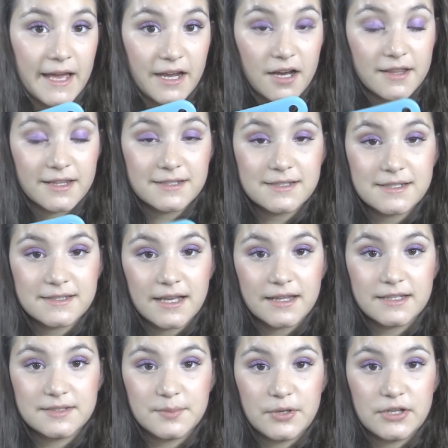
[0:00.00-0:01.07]
I got this at
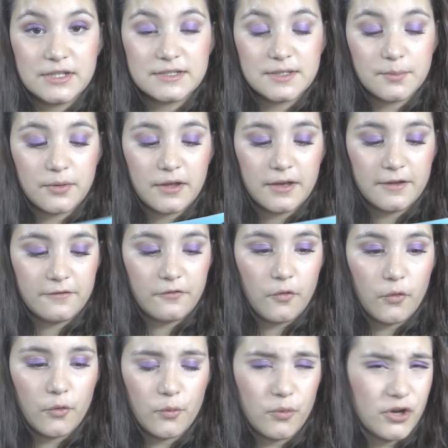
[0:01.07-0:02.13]
Sally's Beauty Supply
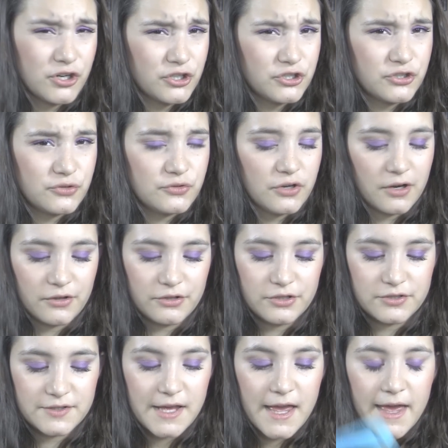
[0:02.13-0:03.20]
for $1 or
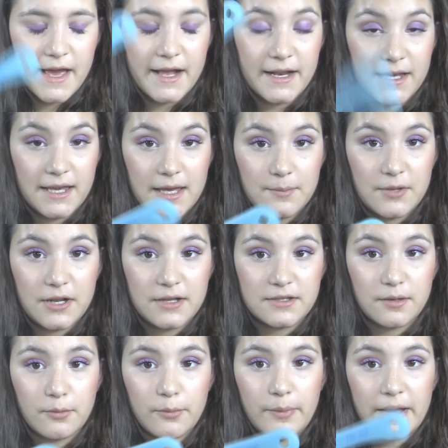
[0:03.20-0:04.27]
$2, and it came in a
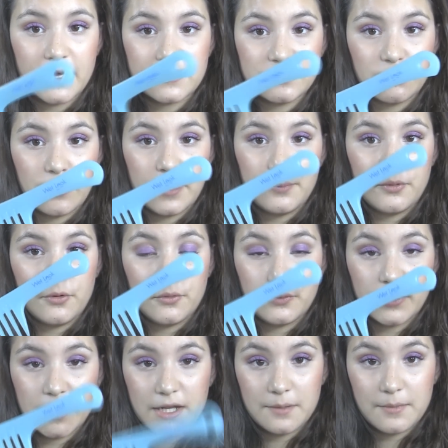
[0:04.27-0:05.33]
double pack, so I put
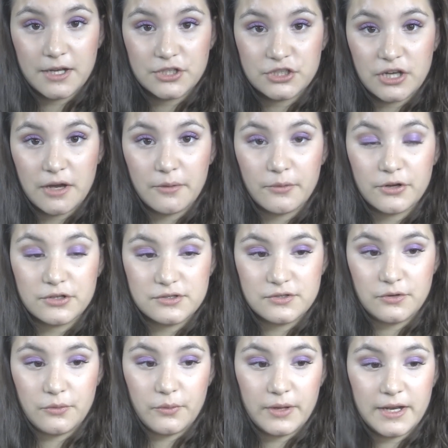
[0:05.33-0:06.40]
one in my shower,
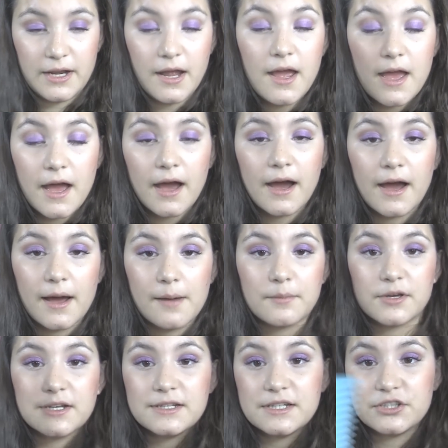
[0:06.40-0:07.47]
so when
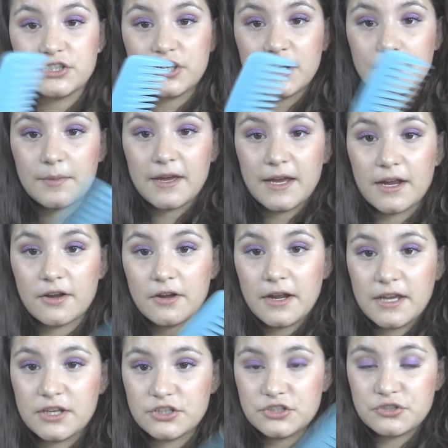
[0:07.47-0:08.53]
I'm conditioning my hair
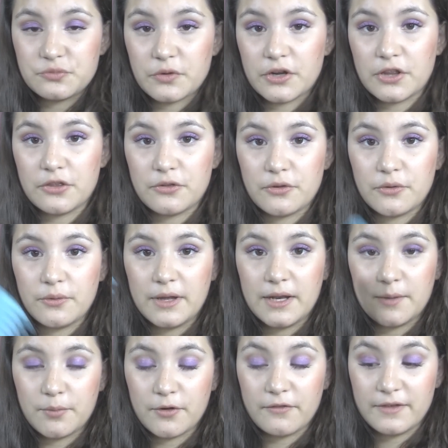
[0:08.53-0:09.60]
I can just run it through
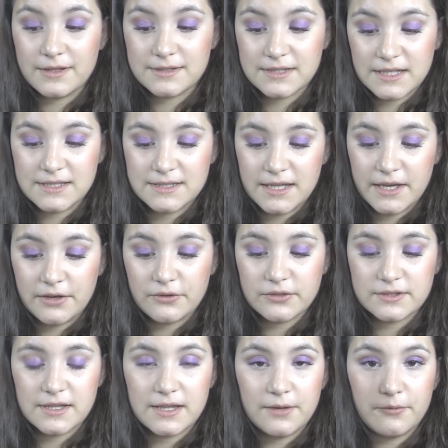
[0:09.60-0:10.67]
and it prevents less
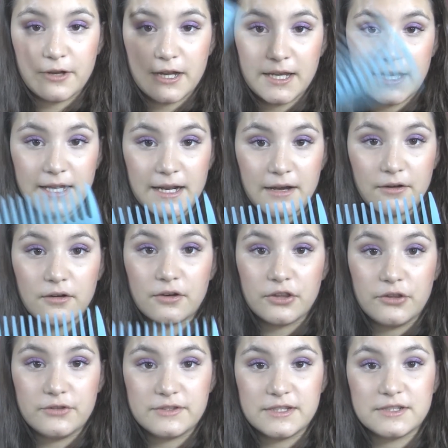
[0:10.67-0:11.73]
tangles, and then when I get out I'll
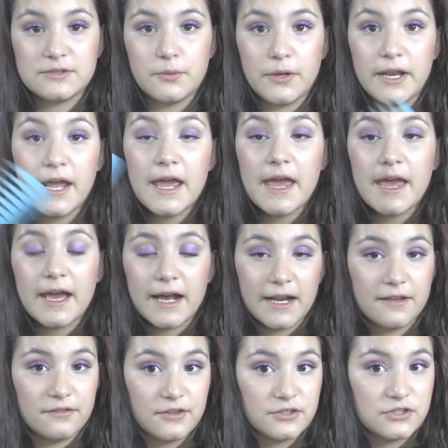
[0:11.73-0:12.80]
use this one.
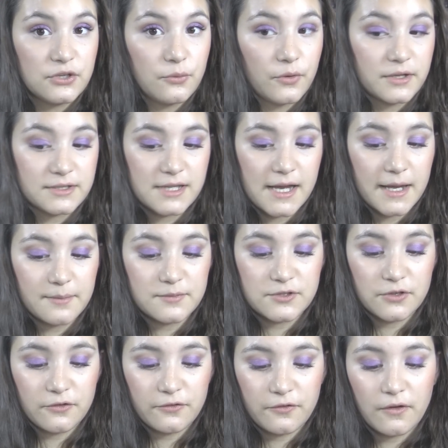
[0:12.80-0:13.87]
And I've used it one time
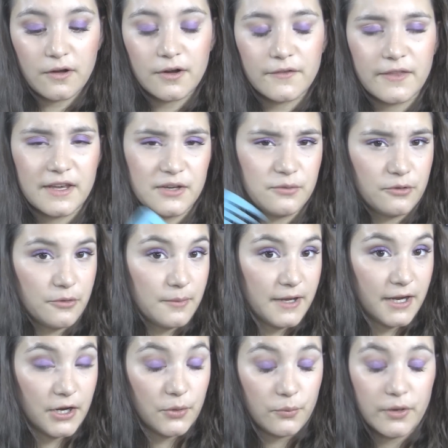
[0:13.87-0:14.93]
so far, like with my
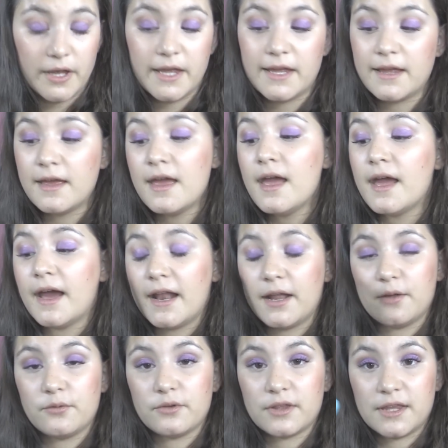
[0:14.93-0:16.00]
hair wet, and
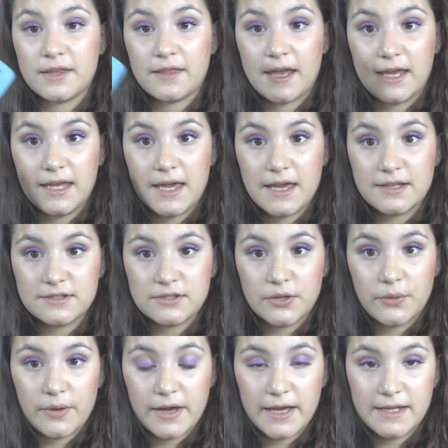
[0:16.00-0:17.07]
I really like it,
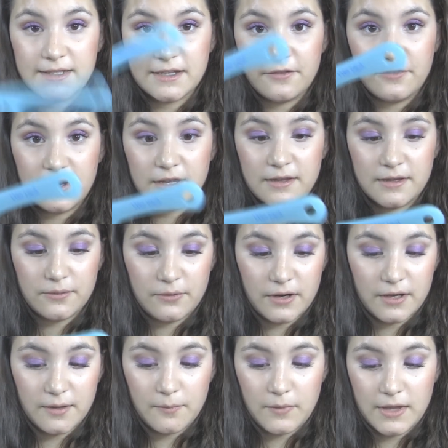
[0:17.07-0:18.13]
so I definitely
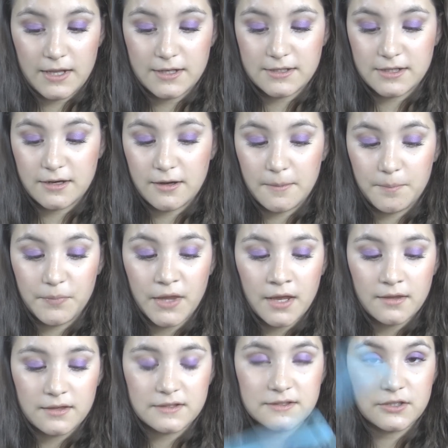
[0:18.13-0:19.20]
recommend
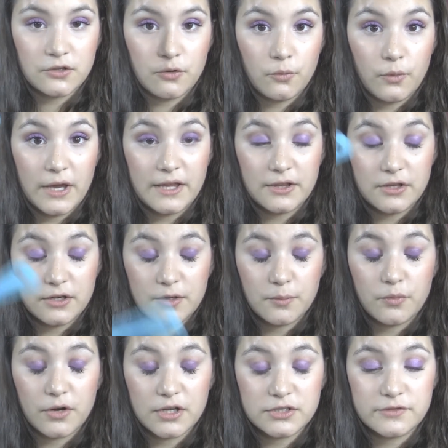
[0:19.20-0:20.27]
this little Wet
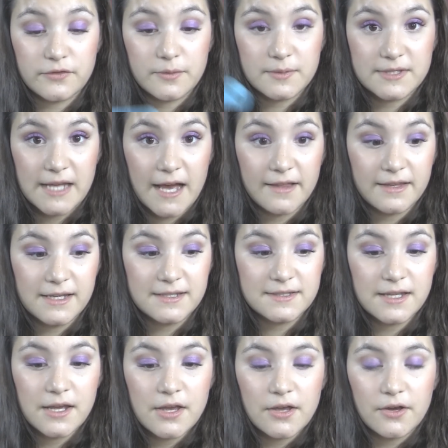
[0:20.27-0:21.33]
Look brush from
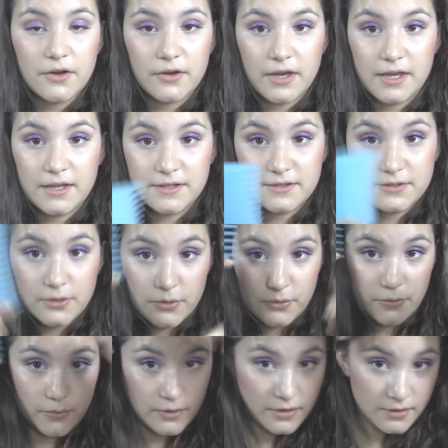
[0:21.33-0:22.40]
Sally's. Okay,
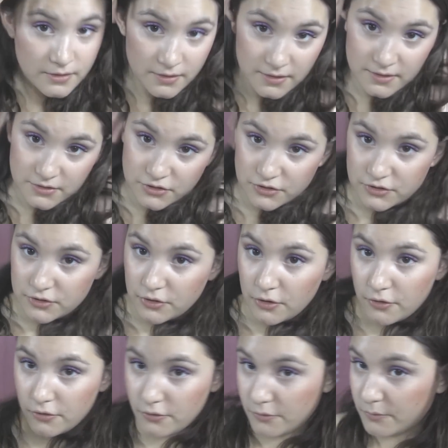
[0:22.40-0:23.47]
so just
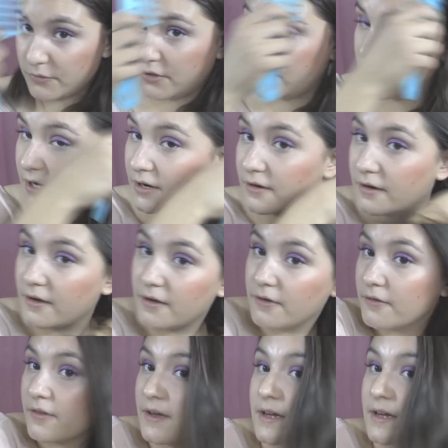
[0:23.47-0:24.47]
comb your hair out.